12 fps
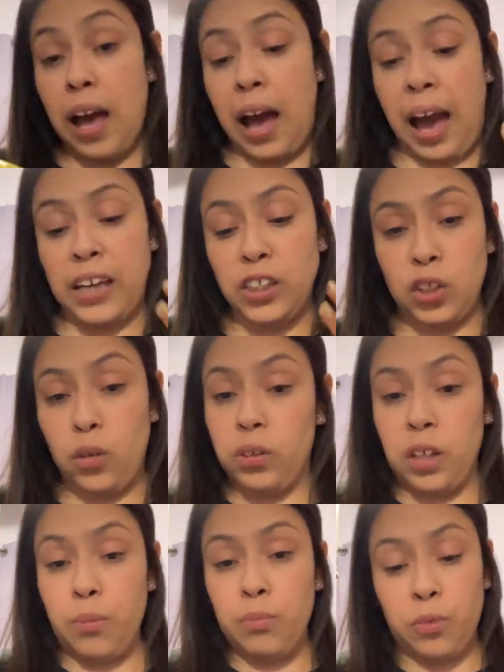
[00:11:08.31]
I showed
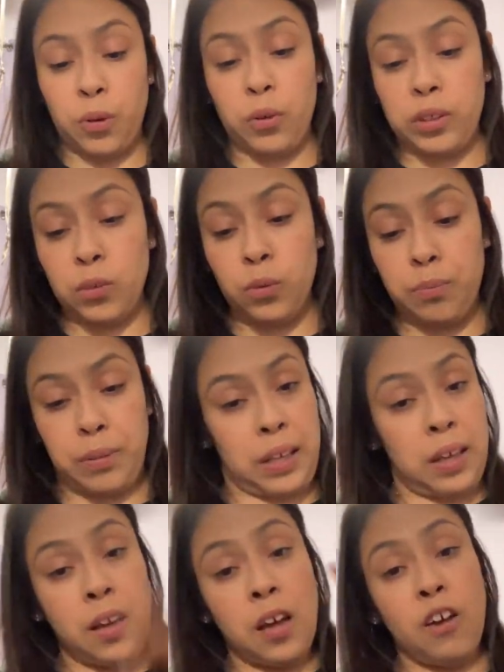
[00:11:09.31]
them, which will be
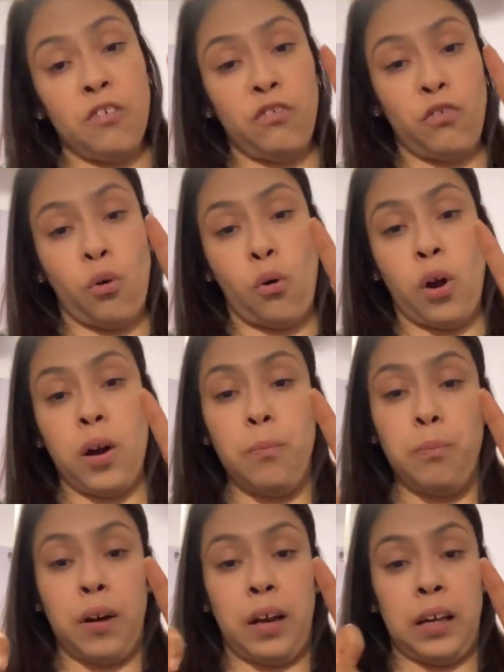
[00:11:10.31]
4
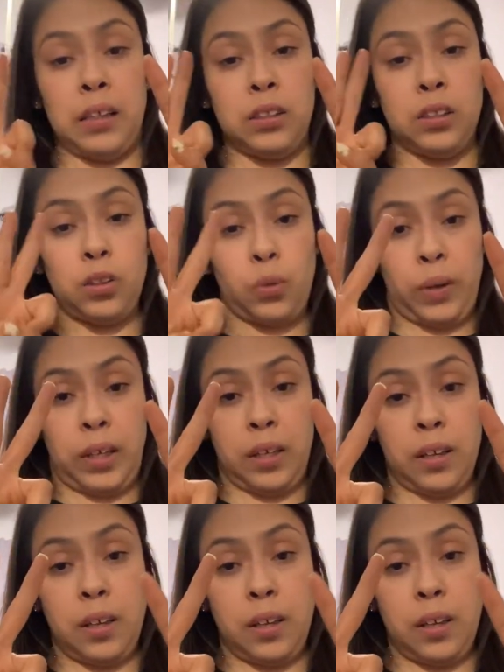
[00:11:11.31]
plus 3.